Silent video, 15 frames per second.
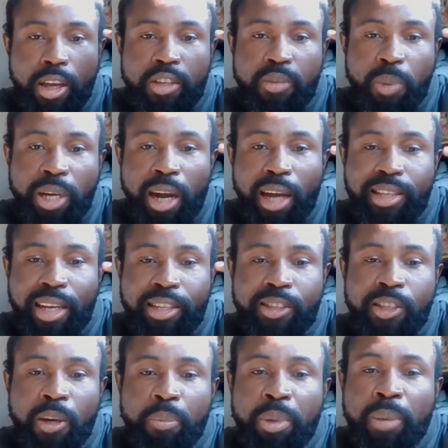It's because I
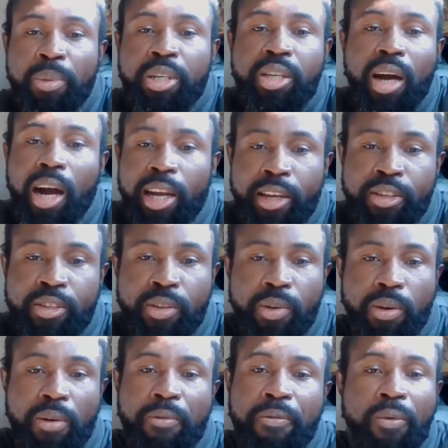see them people talking to
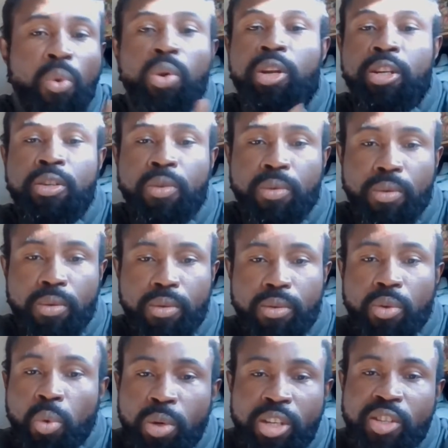you and fooling you,
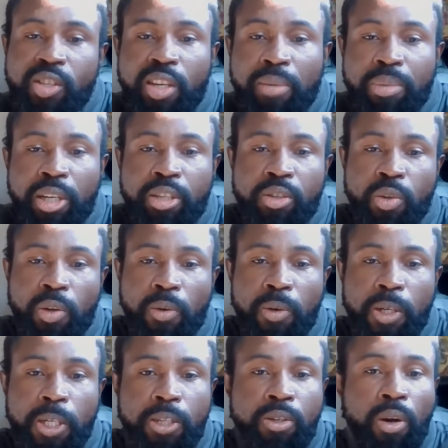doing the same thing to you.
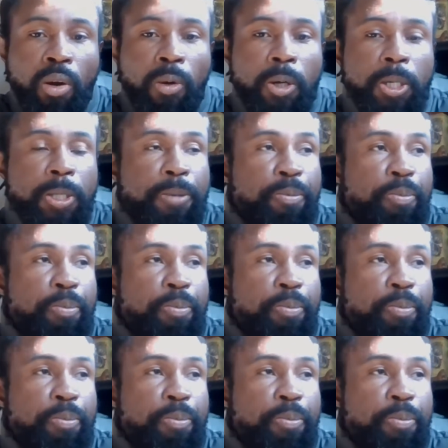No,